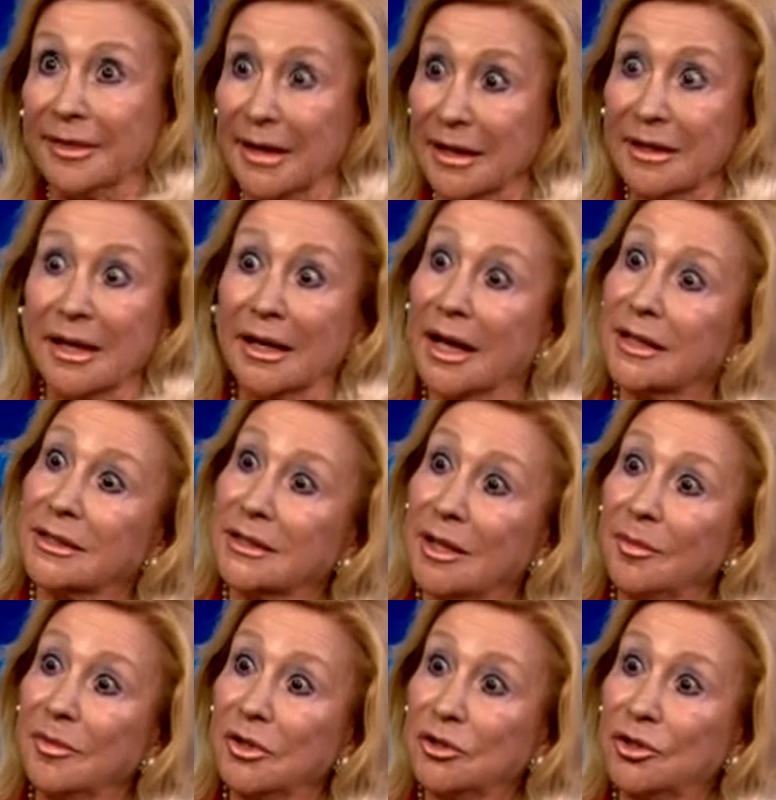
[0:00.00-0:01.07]
think that had
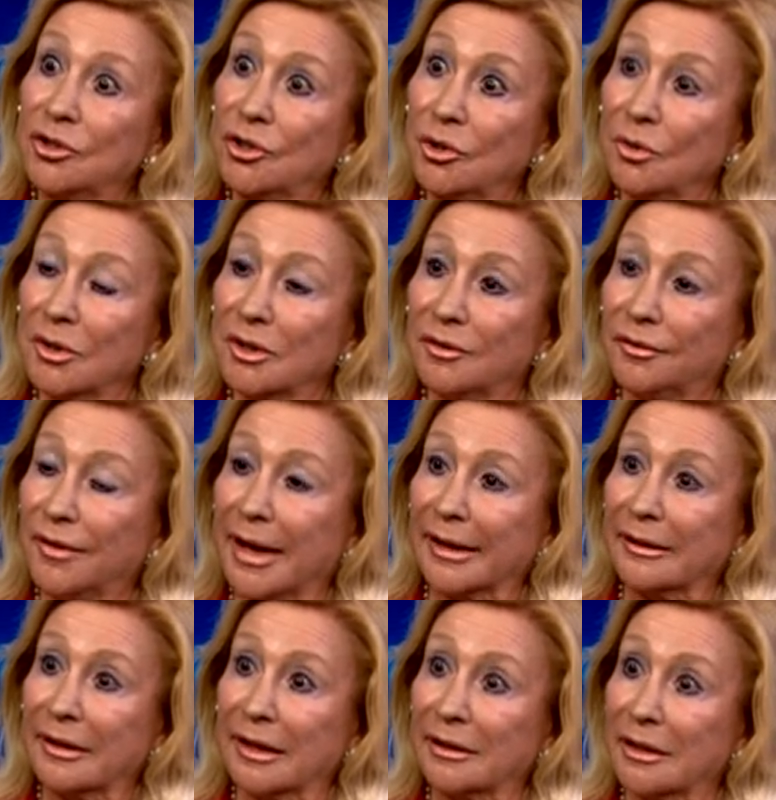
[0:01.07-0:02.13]
something to do with the
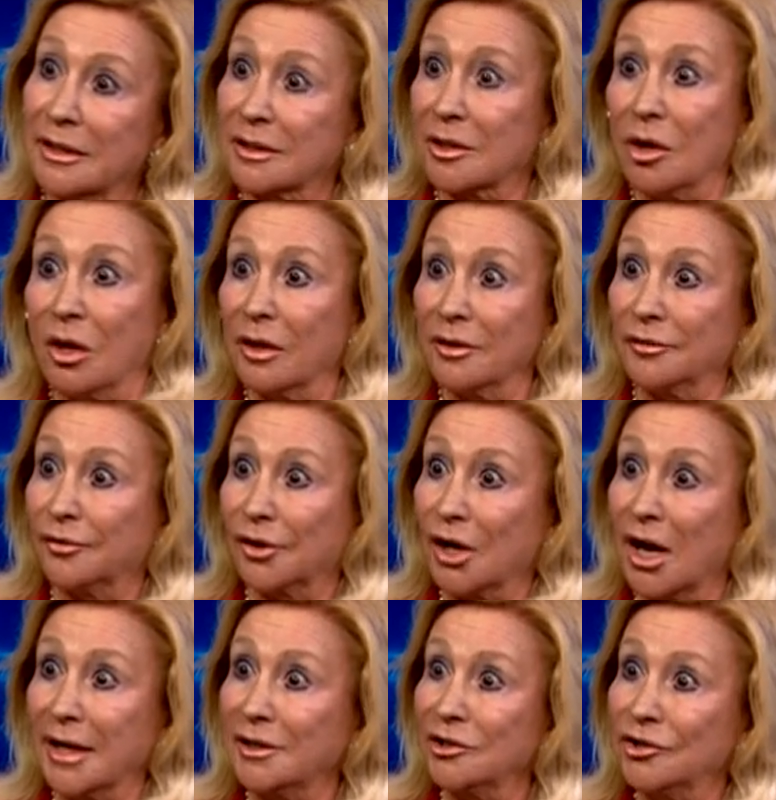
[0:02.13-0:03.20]
fact that it's called the
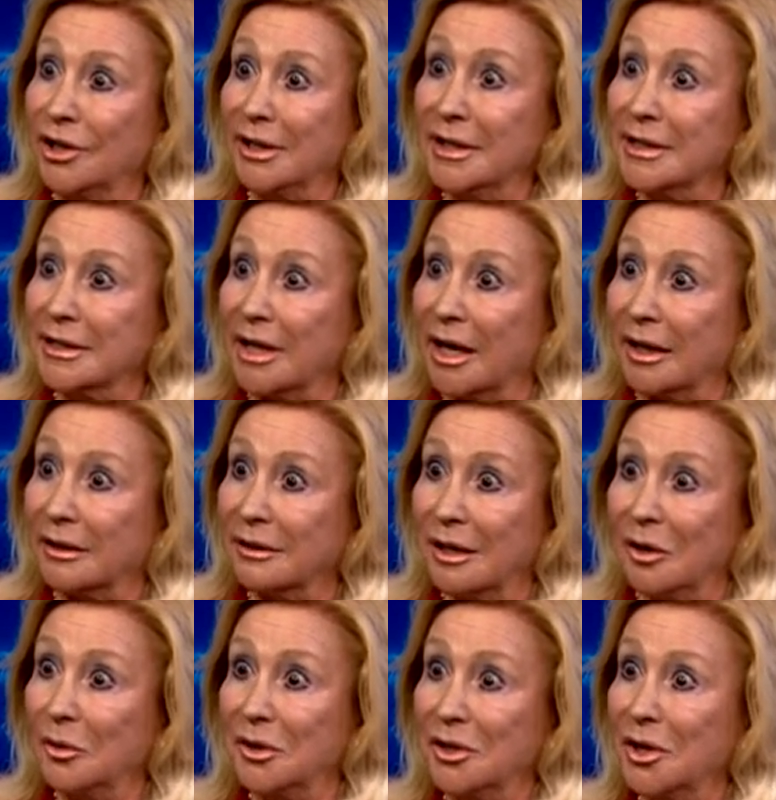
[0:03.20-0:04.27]
forgotten genocide.
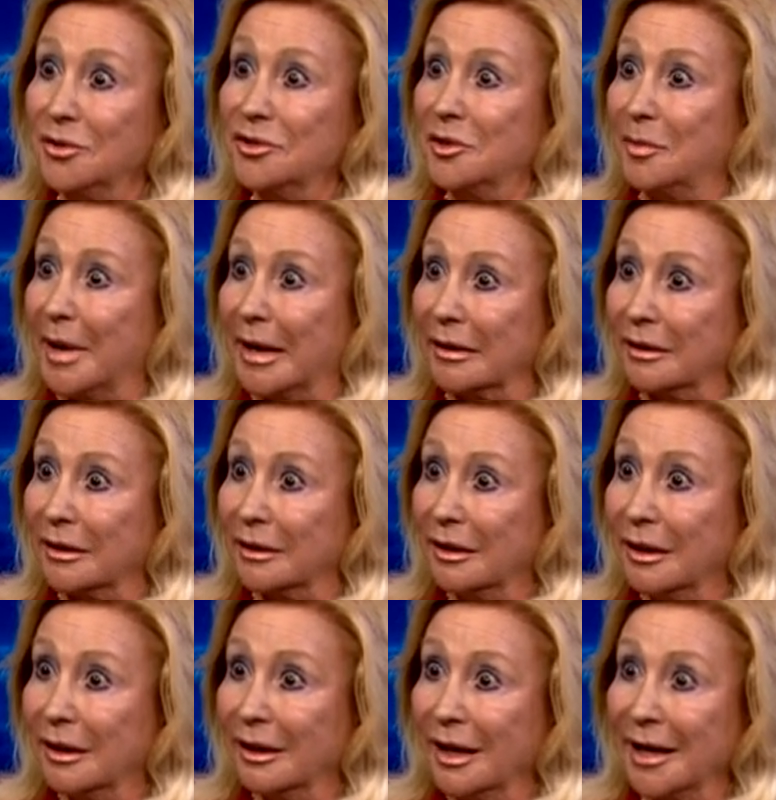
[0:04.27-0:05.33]
No one knows about it.
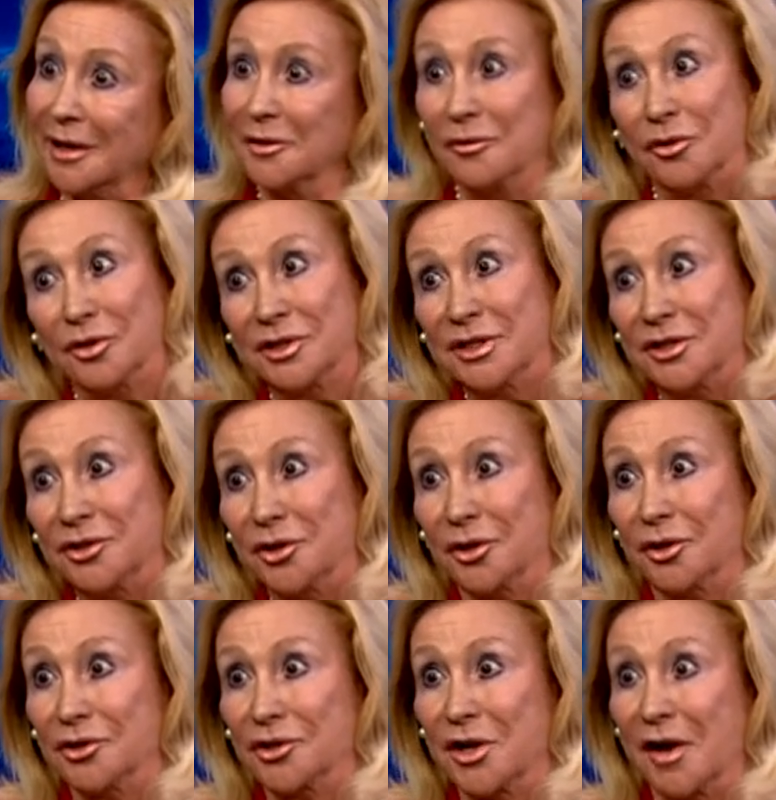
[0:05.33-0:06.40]
And of course the
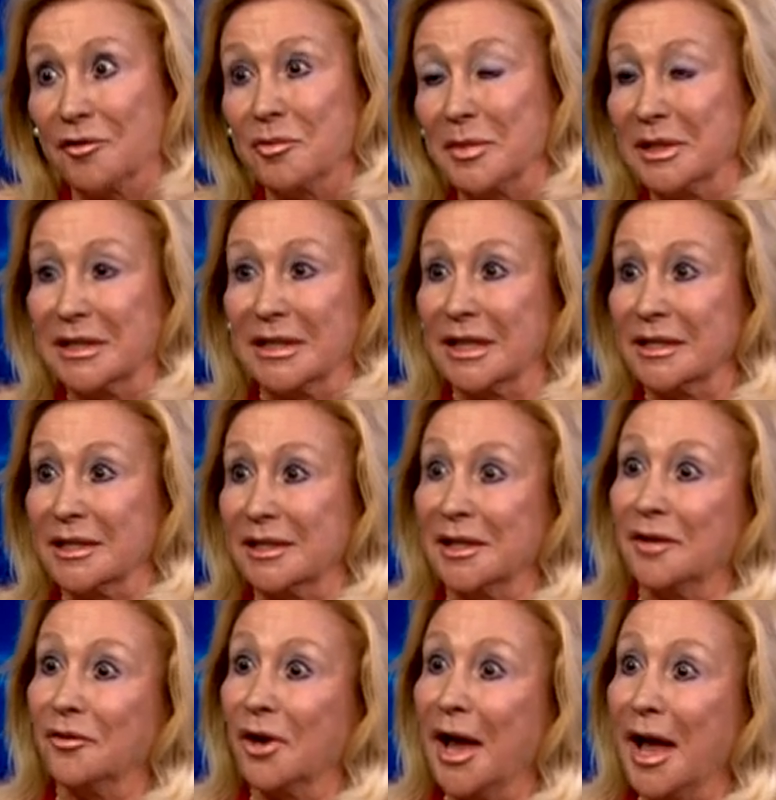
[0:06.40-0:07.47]
Turkish government says it
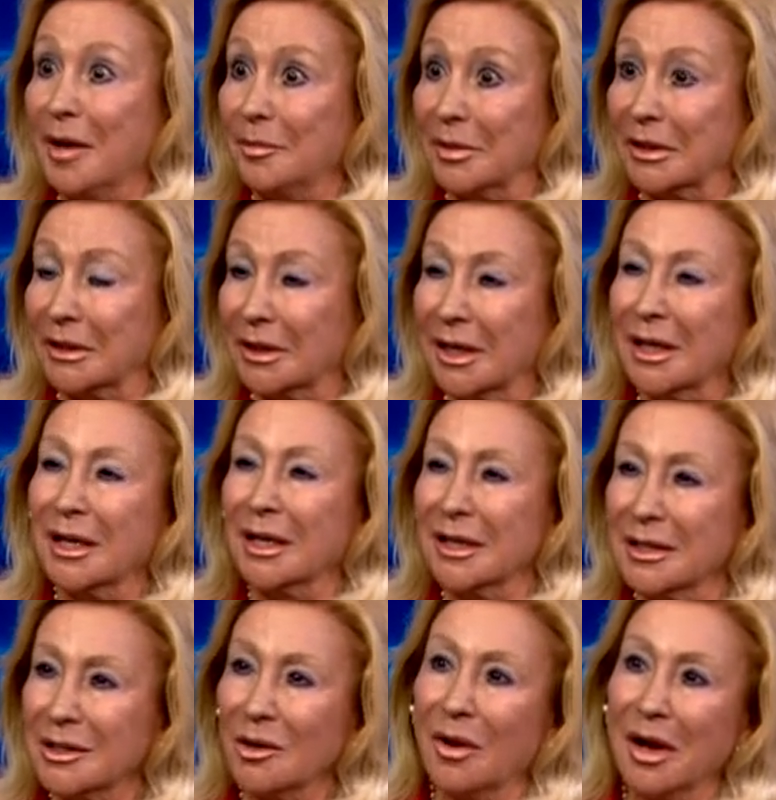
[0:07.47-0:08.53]
never happened.
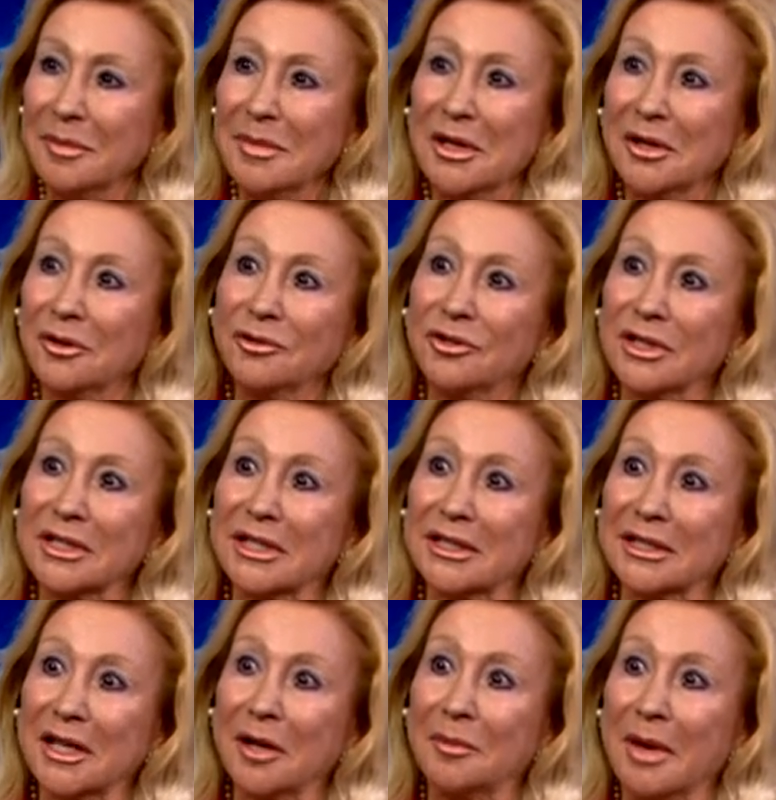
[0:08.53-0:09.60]
So I'm here just
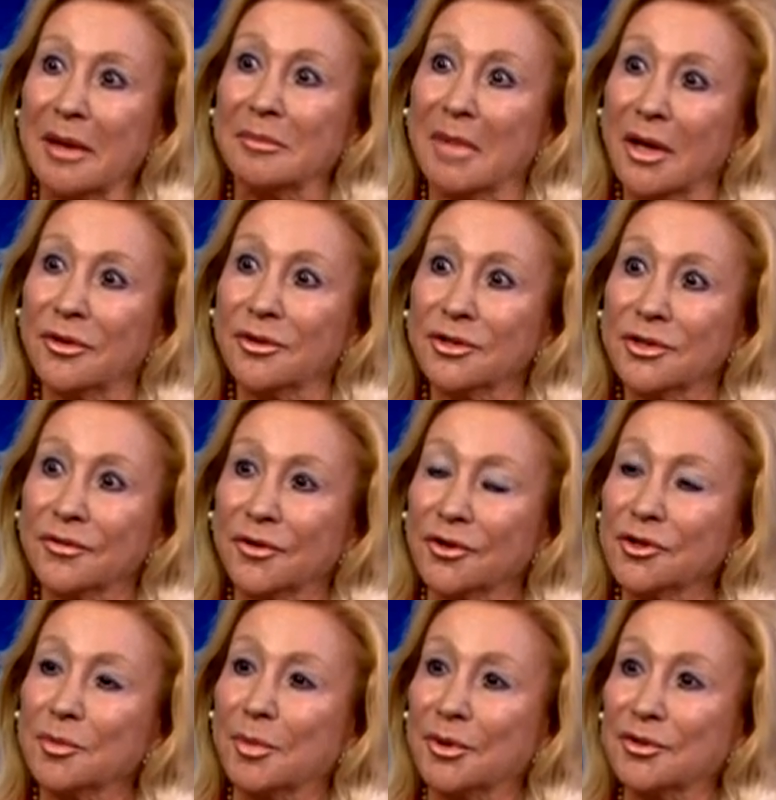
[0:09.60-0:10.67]
to tell my mother's
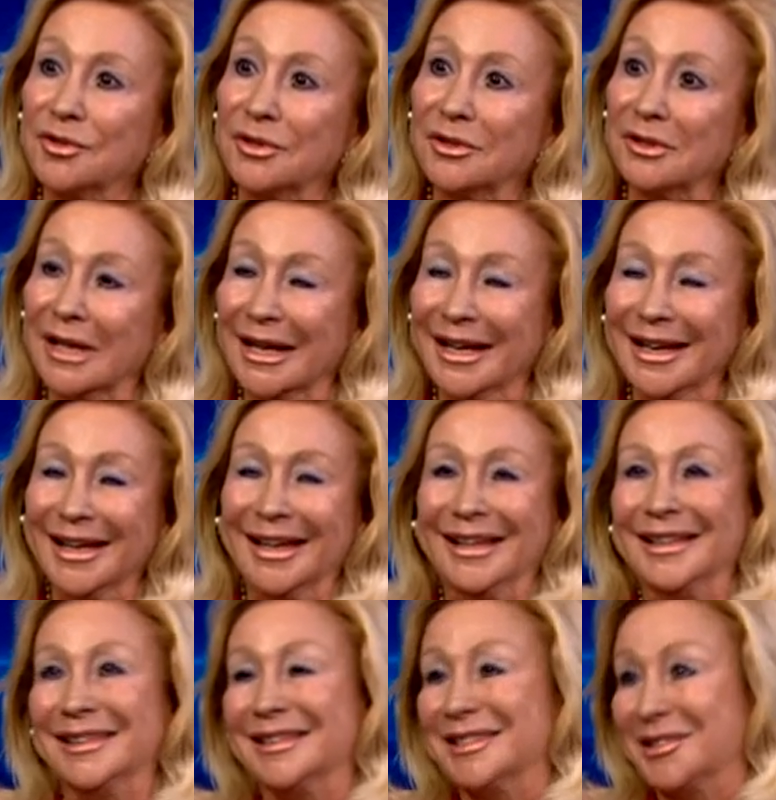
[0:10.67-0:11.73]
first person
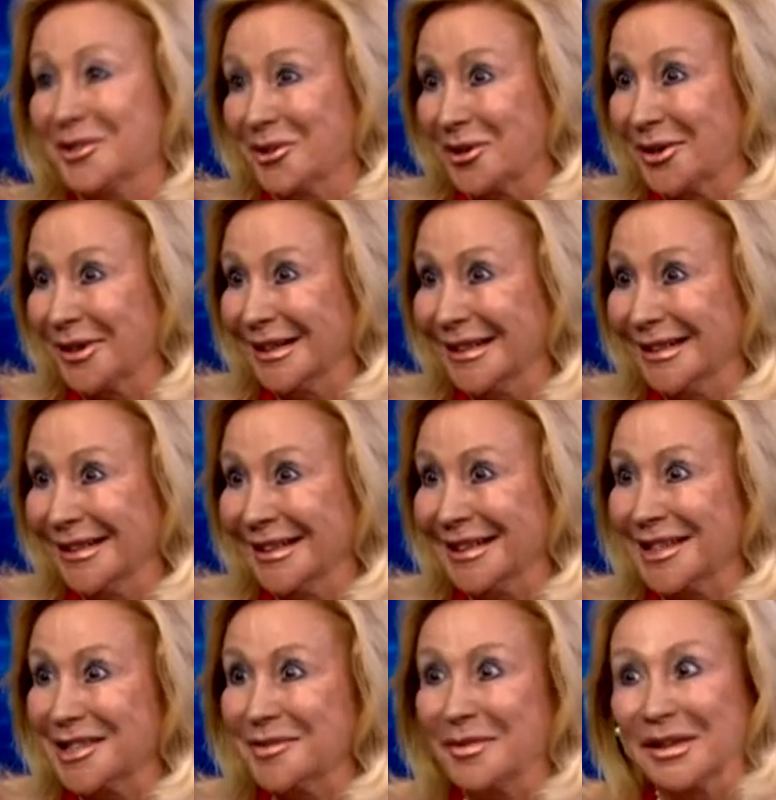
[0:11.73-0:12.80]
story,
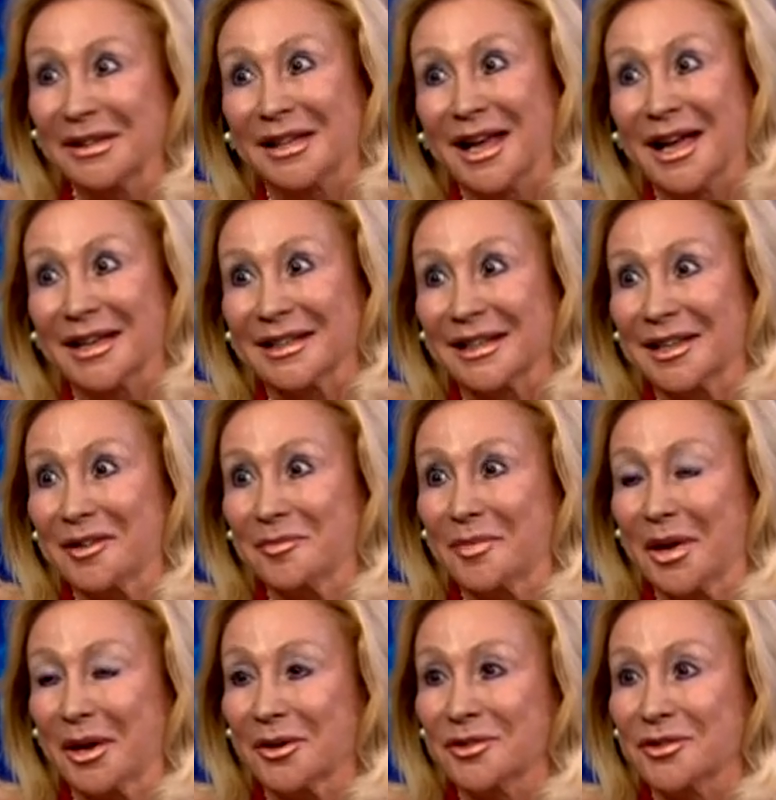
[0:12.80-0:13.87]
and it's been kind of
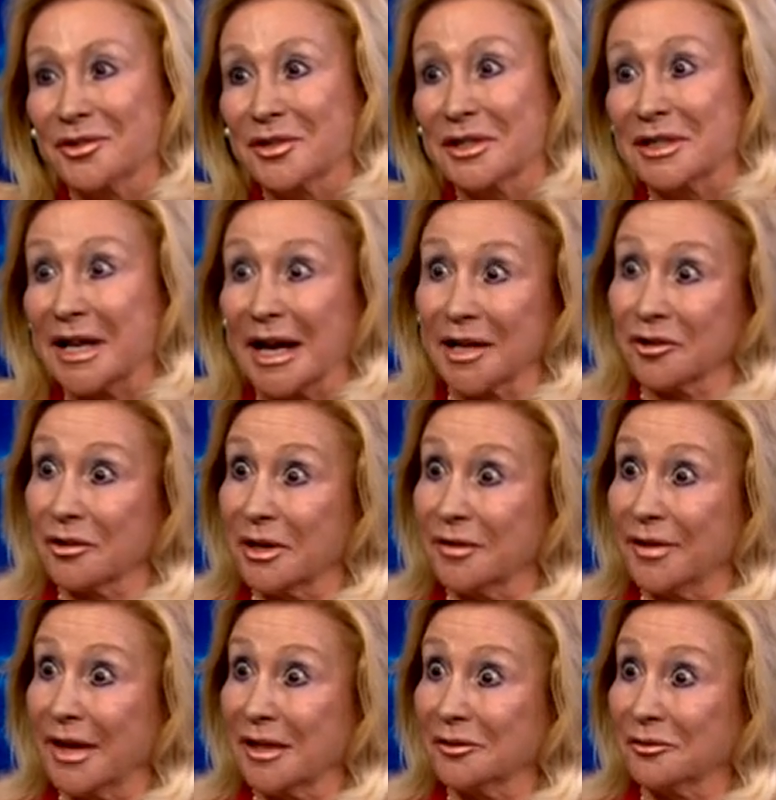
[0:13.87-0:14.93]
compared to the Diary
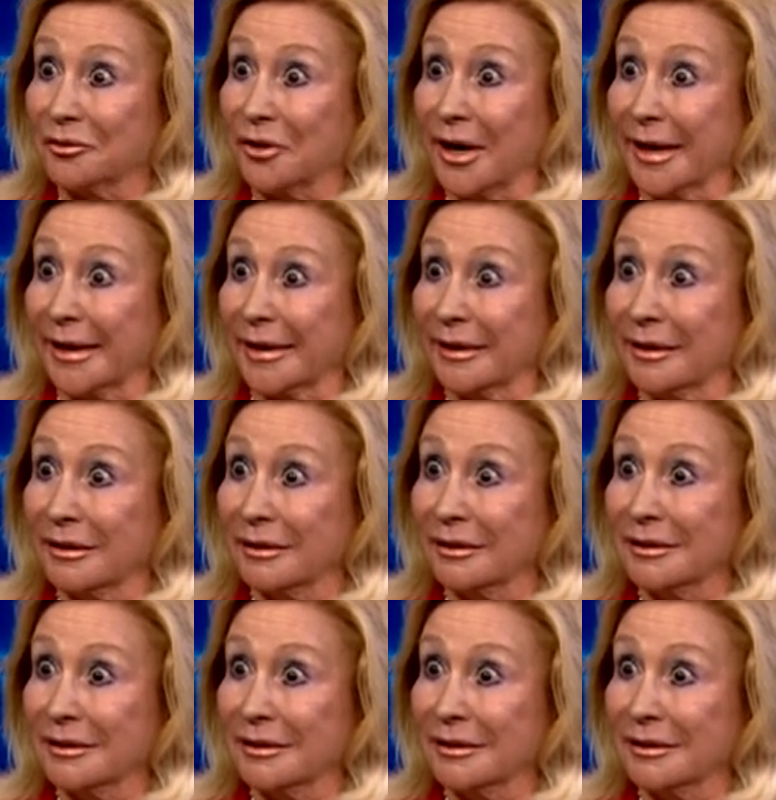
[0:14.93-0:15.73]
of Anne Frank.